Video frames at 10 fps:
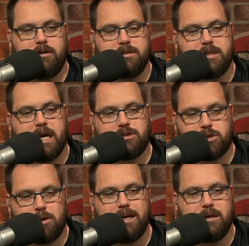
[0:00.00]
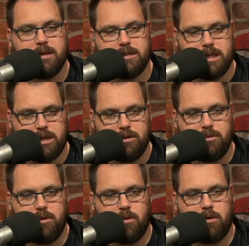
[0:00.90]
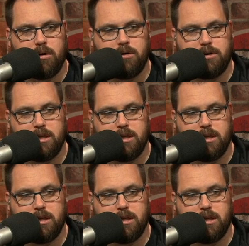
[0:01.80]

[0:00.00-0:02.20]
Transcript: Does that trend continue, or